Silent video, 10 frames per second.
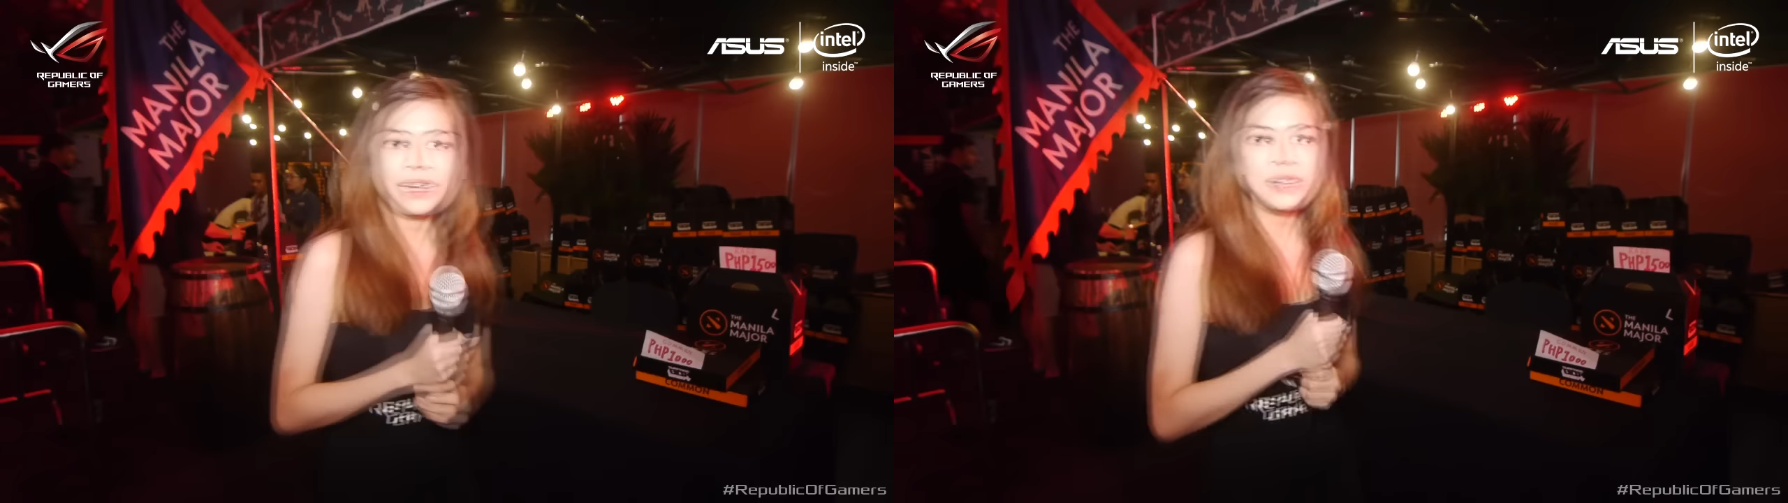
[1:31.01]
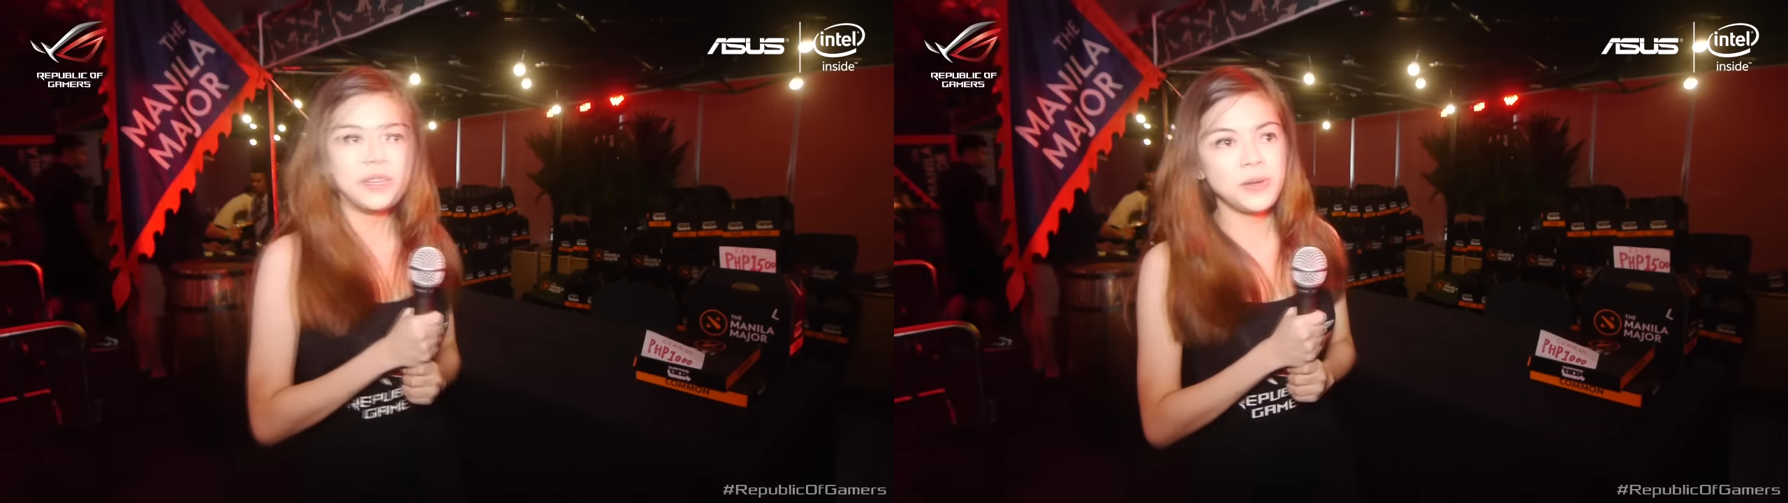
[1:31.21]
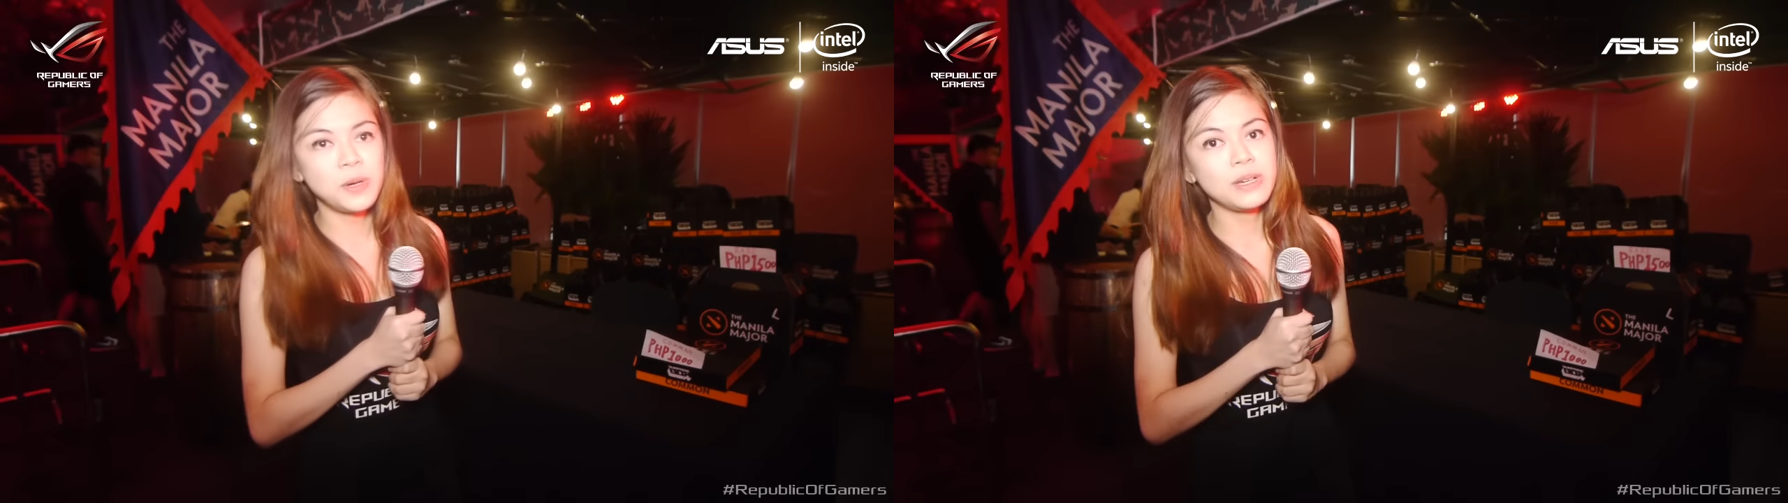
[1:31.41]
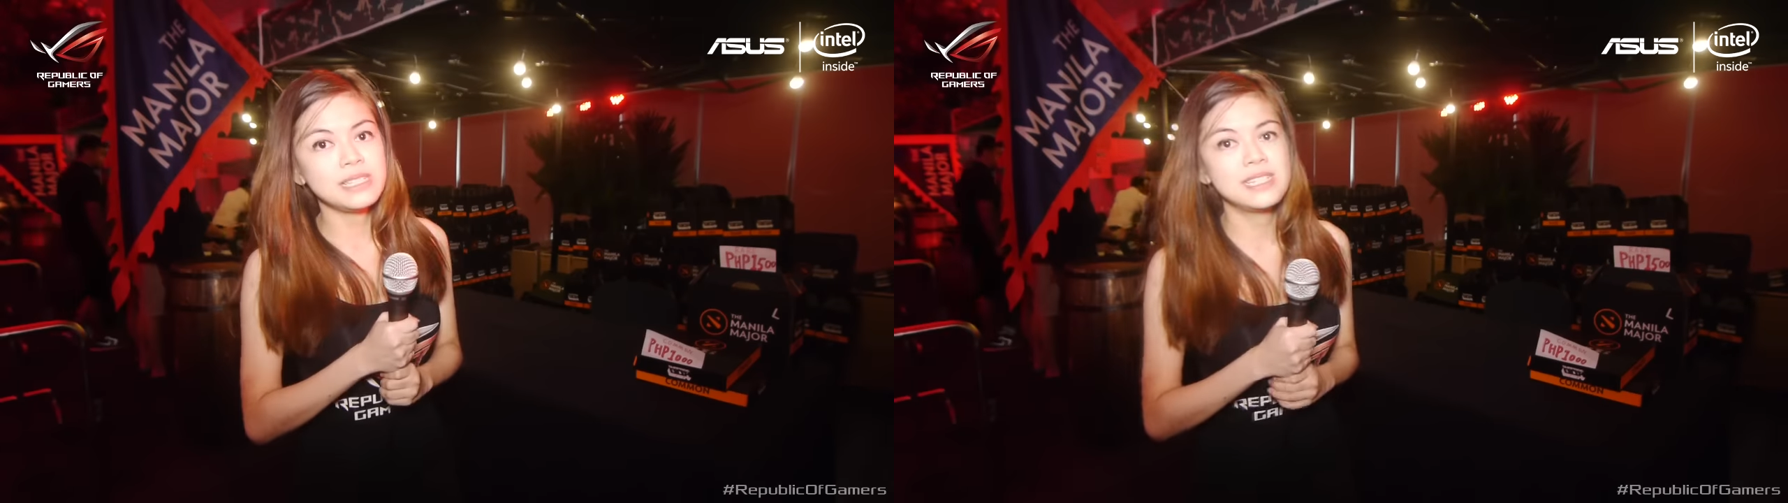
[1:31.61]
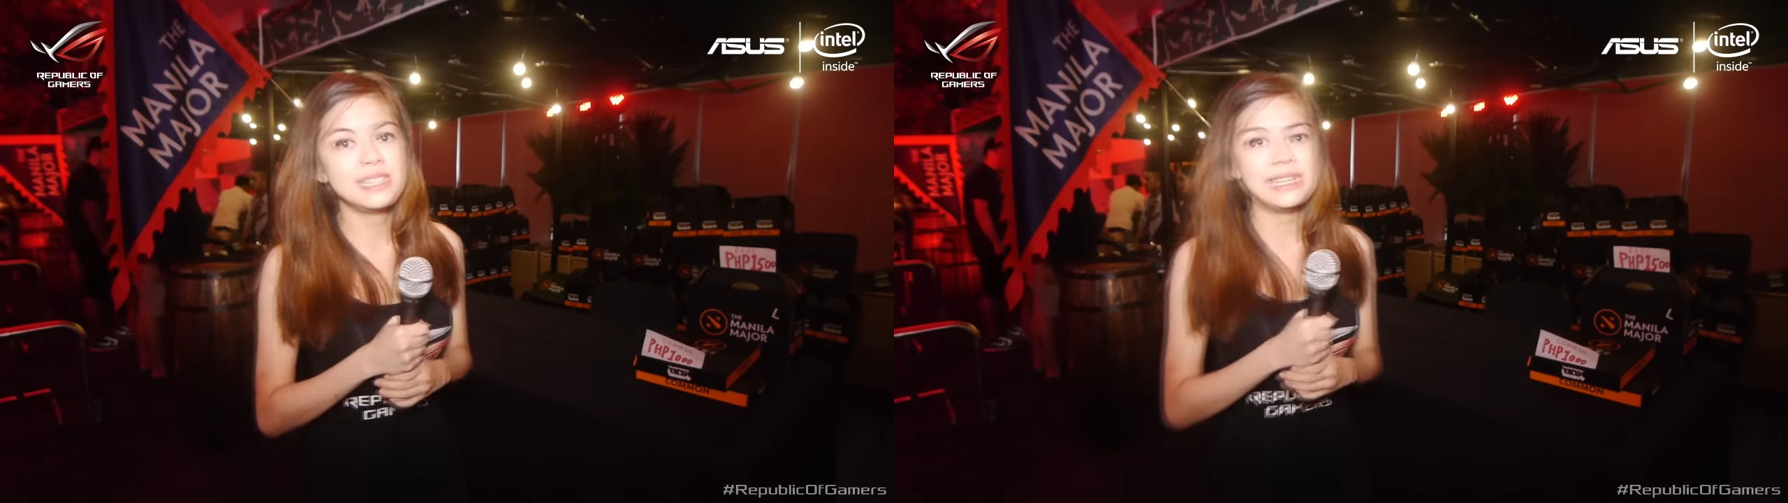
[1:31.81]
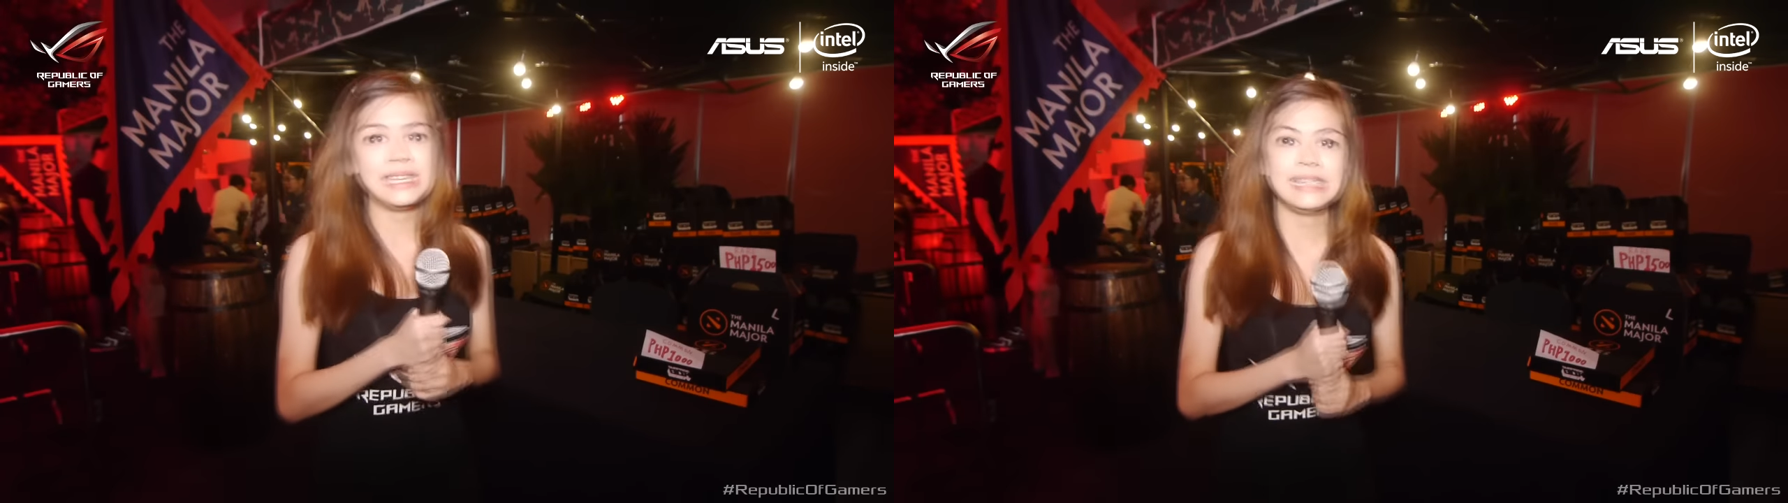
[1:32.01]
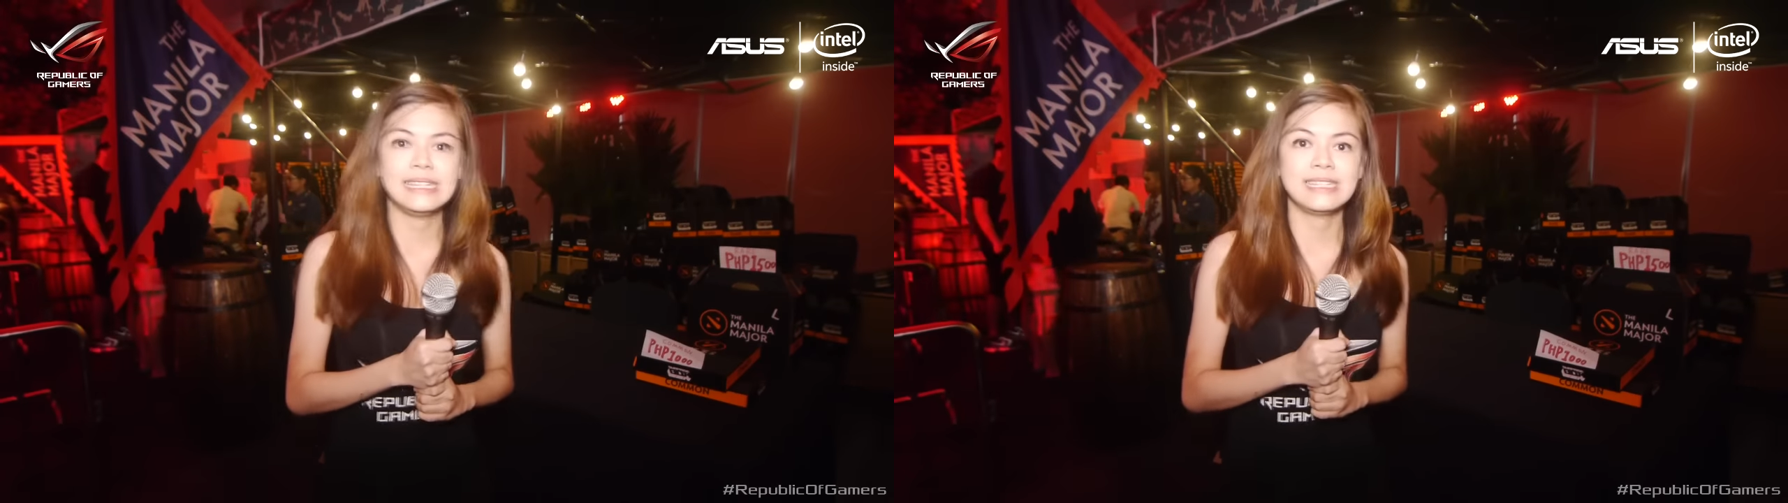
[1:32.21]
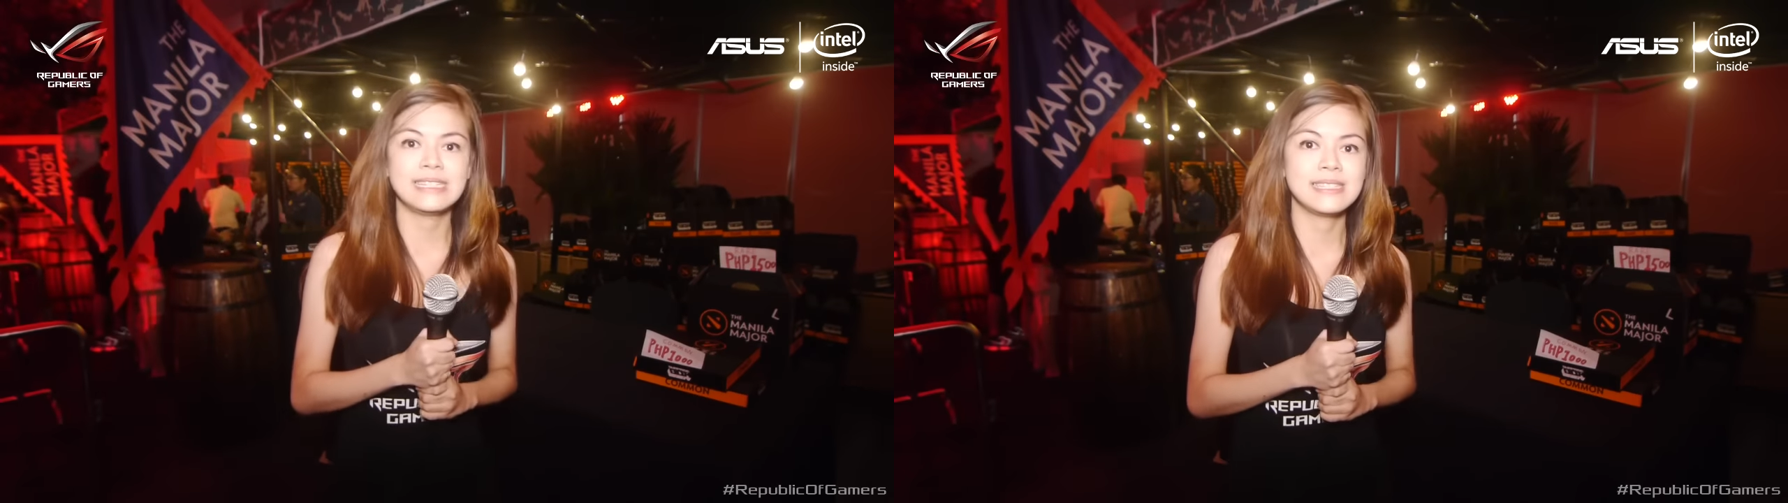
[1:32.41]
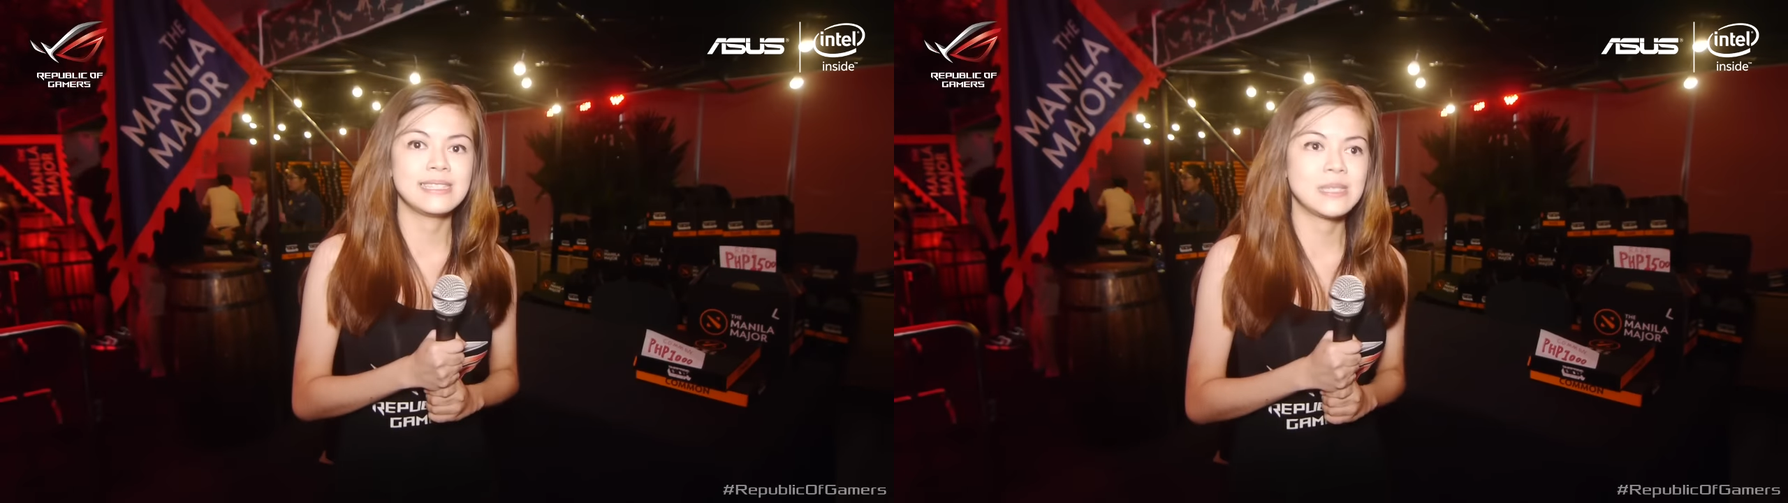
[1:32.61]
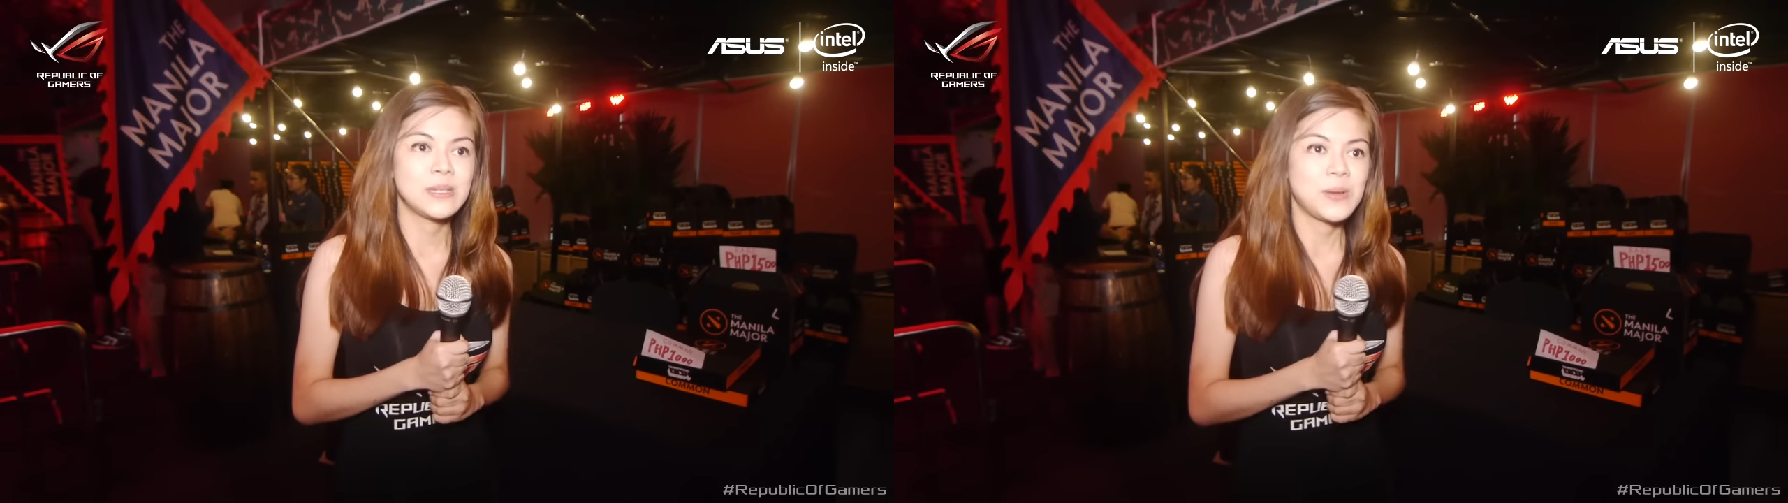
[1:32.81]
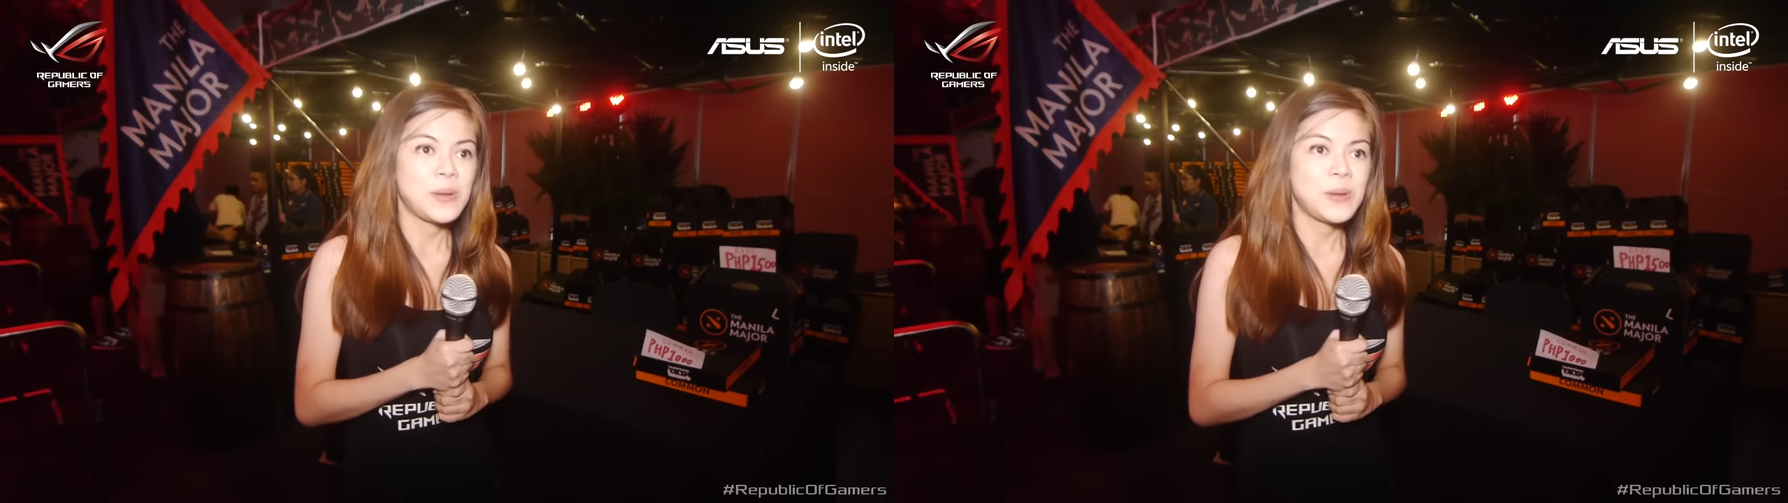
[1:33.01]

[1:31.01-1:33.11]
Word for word: Another question is,